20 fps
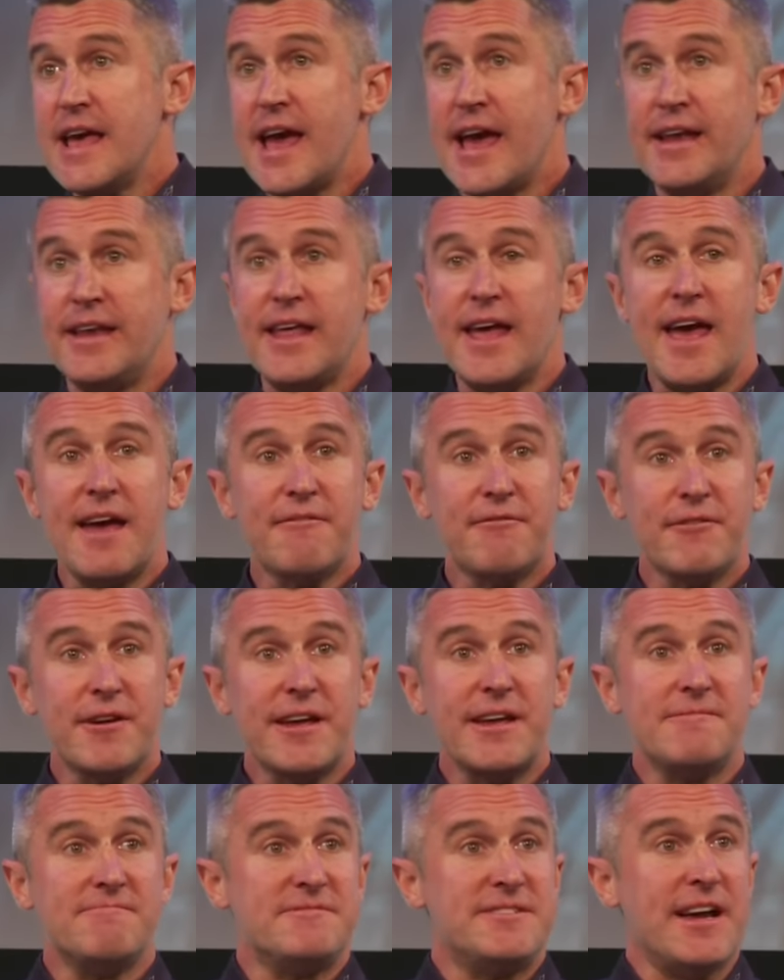And
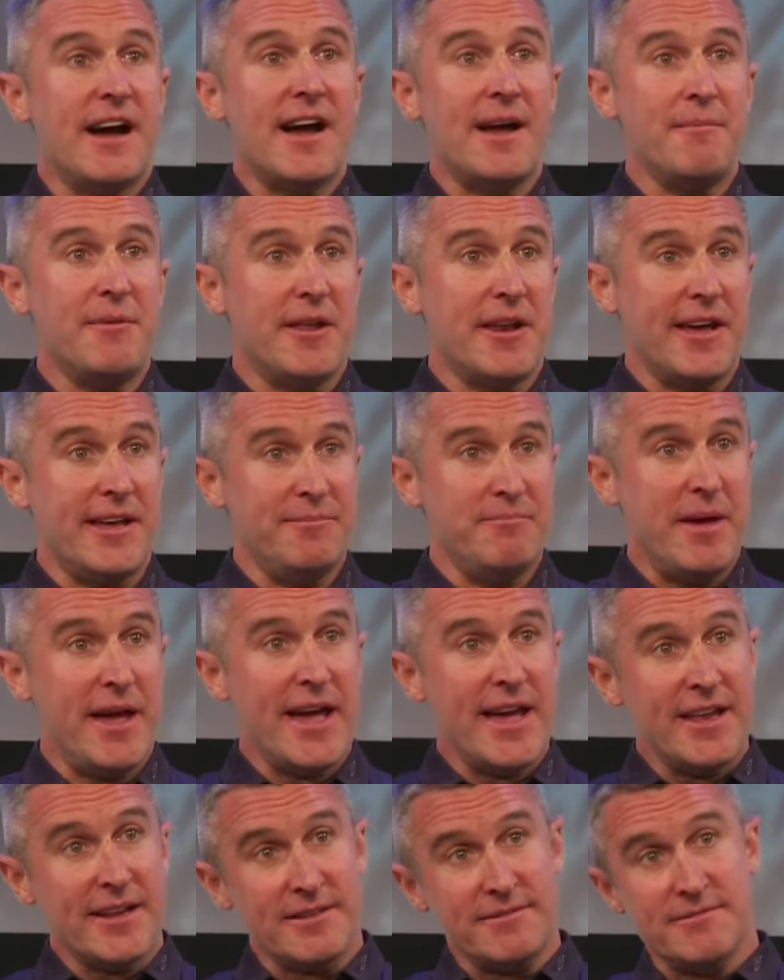every dime that I
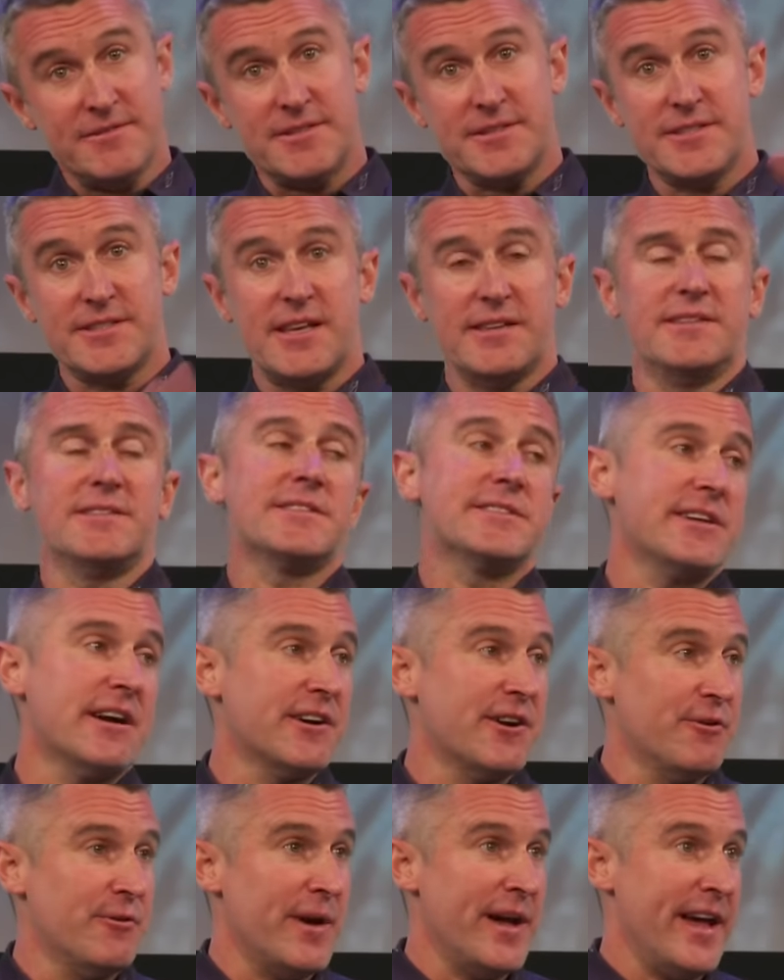made and st
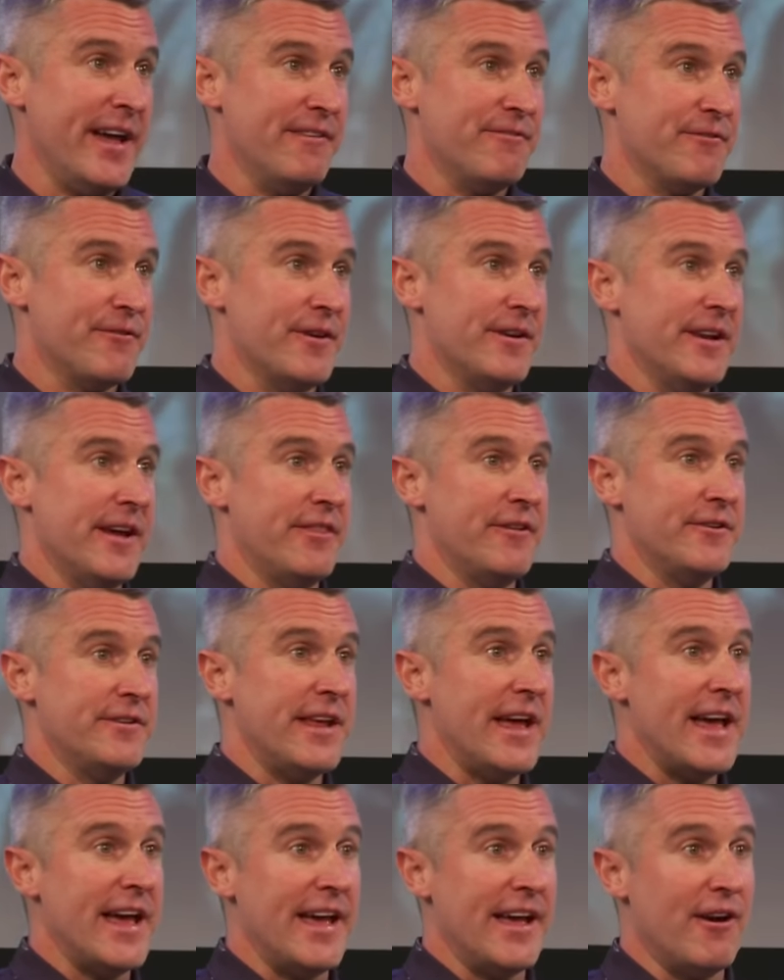stuck away for another
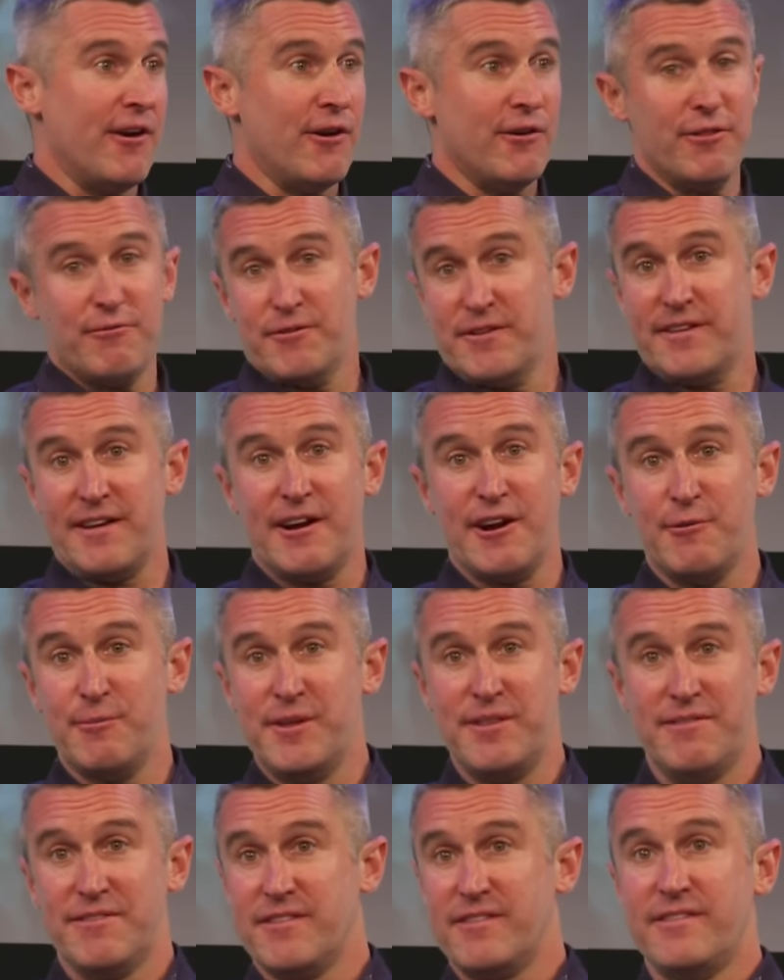day, all the
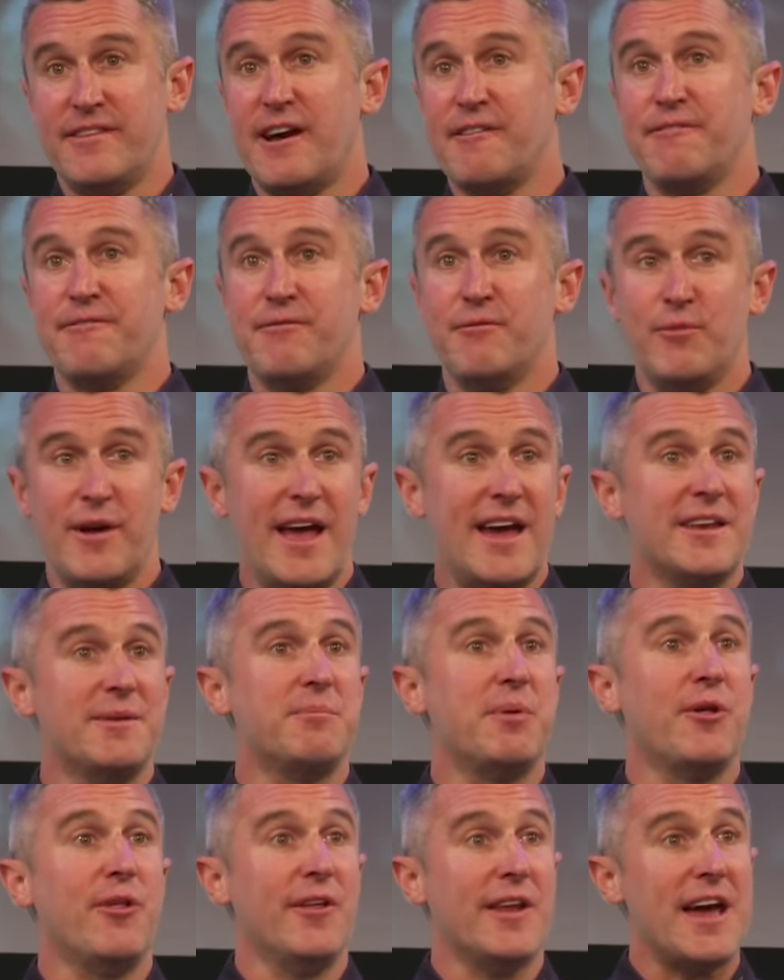retirement stuff, we had to
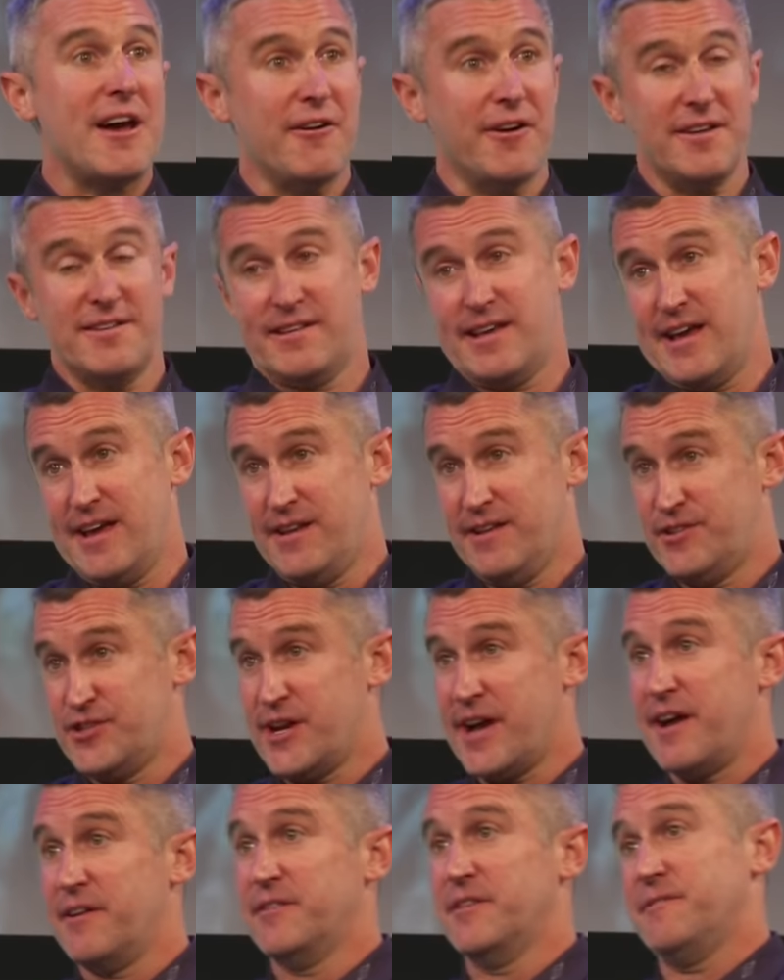pull it out because I had a
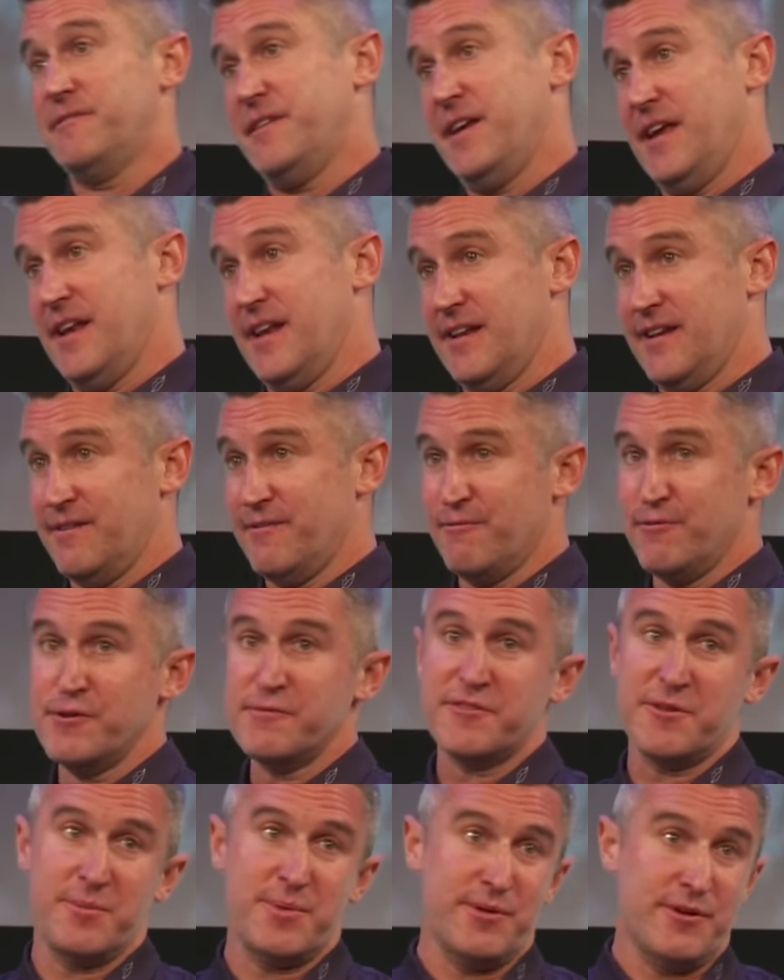child to feed and a
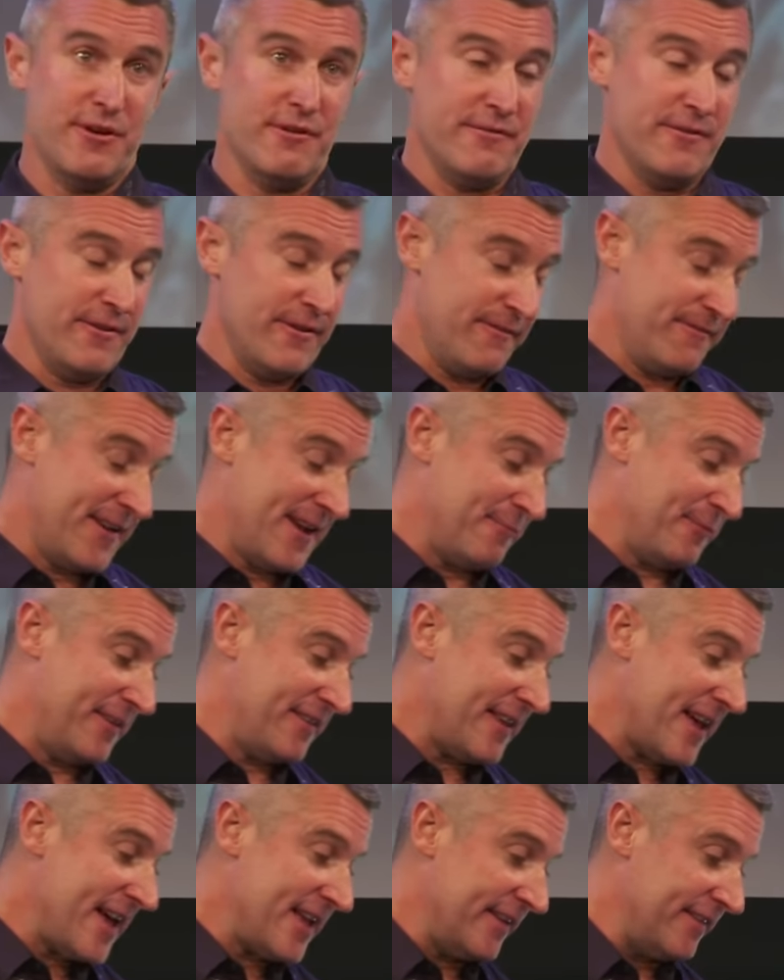roof to put over our
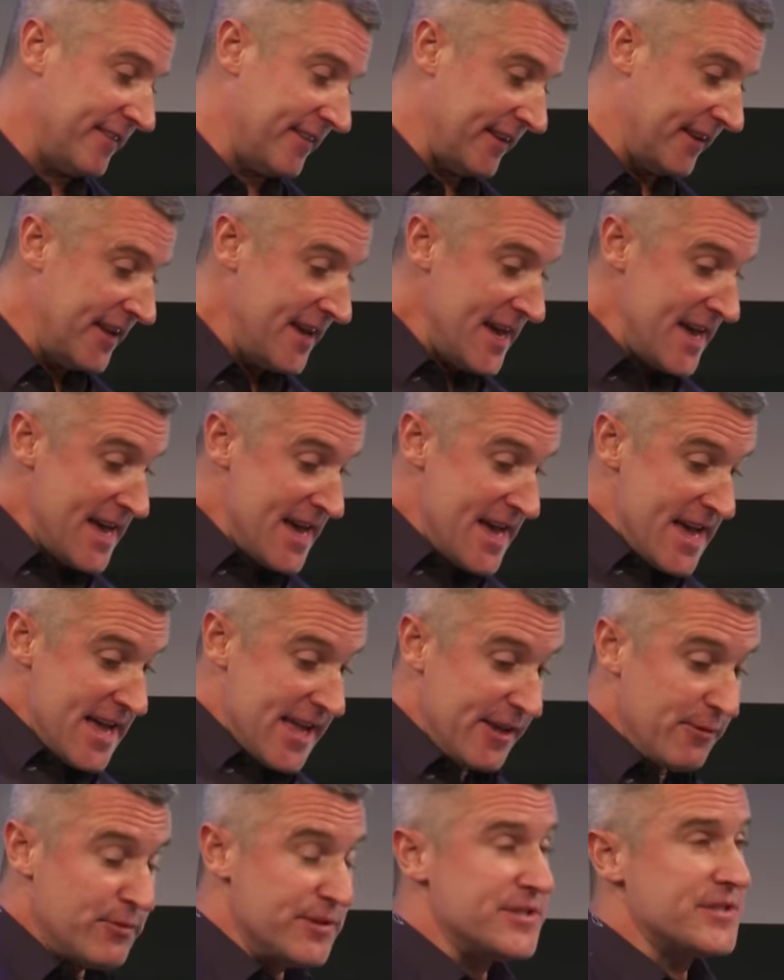family's heads. And
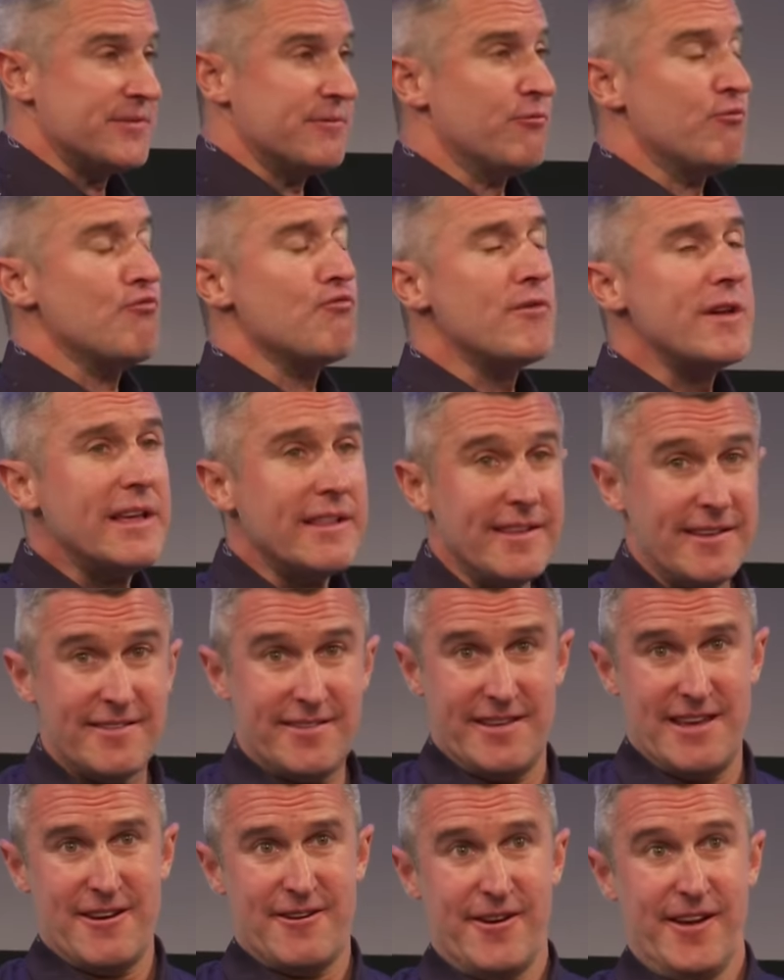it was really
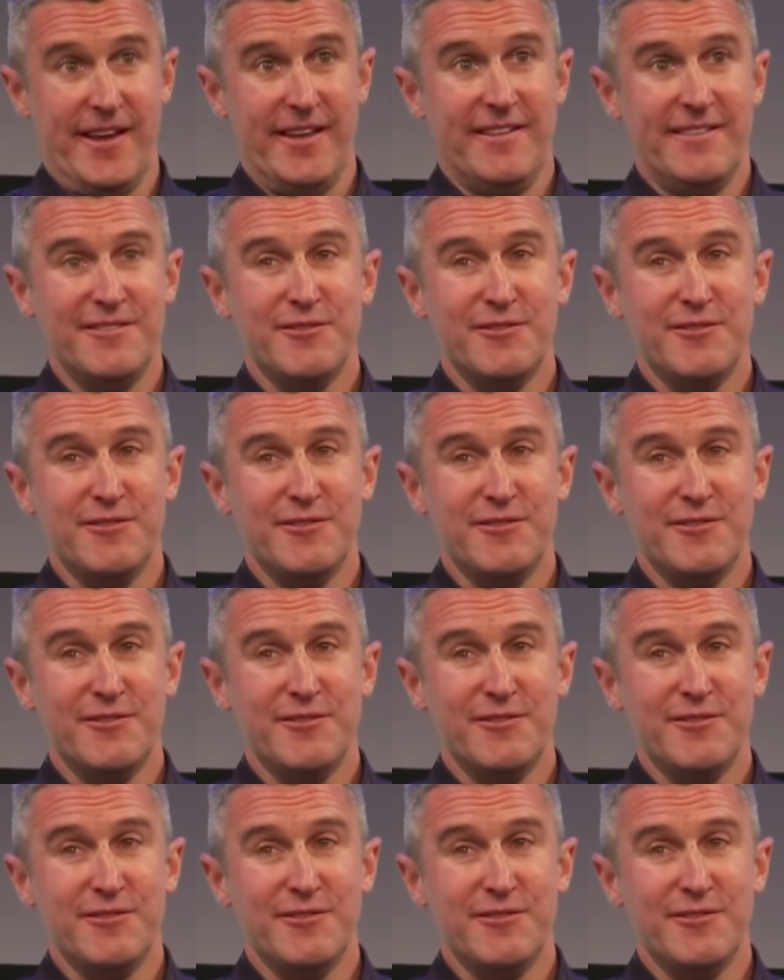scary.